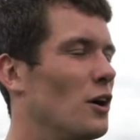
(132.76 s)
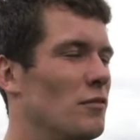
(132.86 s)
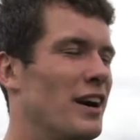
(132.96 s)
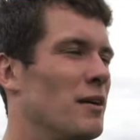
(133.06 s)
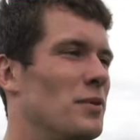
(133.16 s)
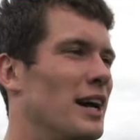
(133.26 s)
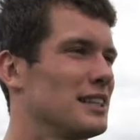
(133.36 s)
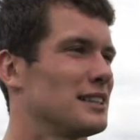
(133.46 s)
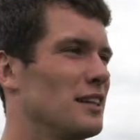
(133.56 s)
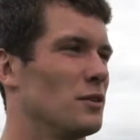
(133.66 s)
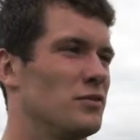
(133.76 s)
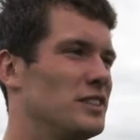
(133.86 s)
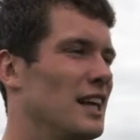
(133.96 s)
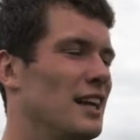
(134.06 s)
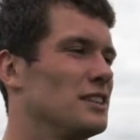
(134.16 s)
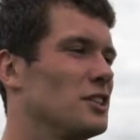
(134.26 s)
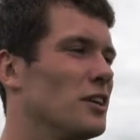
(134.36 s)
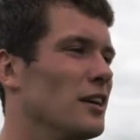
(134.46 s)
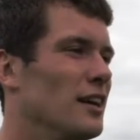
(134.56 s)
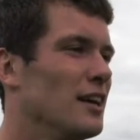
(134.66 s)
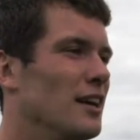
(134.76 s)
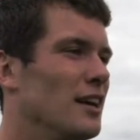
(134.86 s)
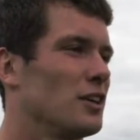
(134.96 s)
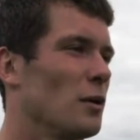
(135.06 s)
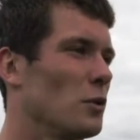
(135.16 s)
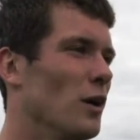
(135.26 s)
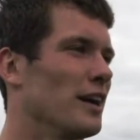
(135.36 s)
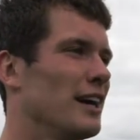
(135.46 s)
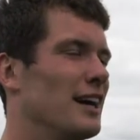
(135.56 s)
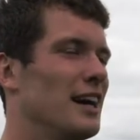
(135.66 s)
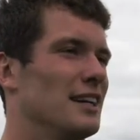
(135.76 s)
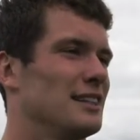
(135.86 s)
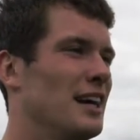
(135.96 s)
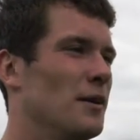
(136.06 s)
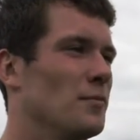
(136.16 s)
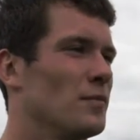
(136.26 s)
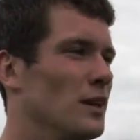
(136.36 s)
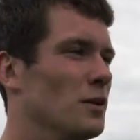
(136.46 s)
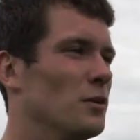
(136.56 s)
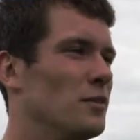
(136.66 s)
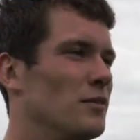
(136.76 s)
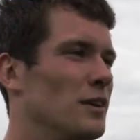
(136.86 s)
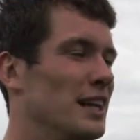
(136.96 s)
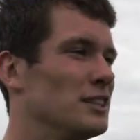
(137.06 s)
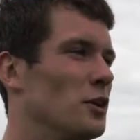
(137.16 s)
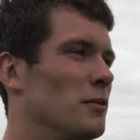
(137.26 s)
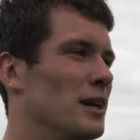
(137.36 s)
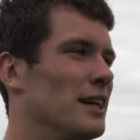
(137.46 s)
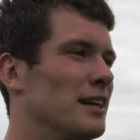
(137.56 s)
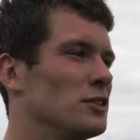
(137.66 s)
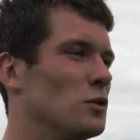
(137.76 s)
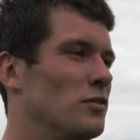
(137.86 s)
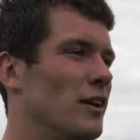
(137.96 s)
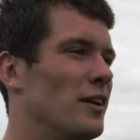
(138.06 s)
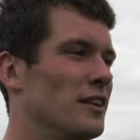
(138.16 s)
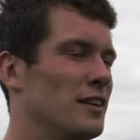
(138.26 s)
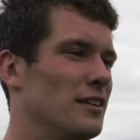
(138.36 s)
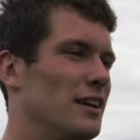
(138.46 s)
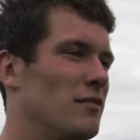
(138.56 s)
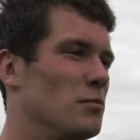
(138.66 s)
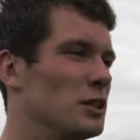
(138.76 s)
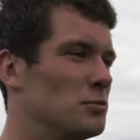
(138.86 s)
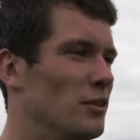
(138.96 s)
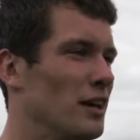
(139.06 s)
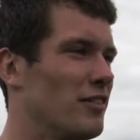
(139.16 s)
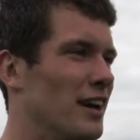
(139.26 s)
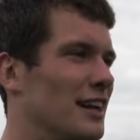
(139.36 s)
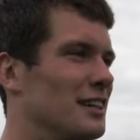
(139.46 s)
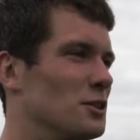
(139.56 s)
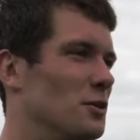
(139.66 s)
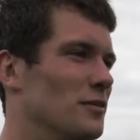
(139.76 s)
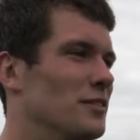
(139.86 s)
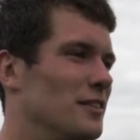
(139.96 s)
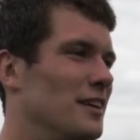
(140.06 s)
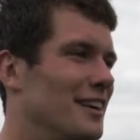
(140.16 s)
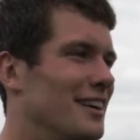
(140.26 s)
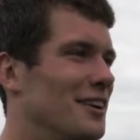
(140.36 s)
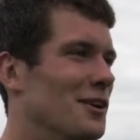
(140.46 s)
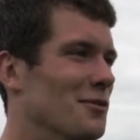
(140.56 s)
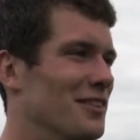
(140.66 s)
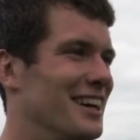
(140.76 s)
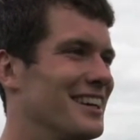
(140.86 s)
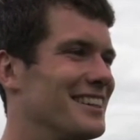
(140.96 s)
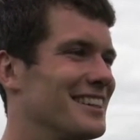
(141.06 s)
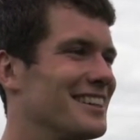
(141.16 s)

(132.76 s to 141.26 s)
Yeah, I'm very impressed. The facilities are top quality and really enjoying being here so far, and everybody's been really friendly, so hopefully.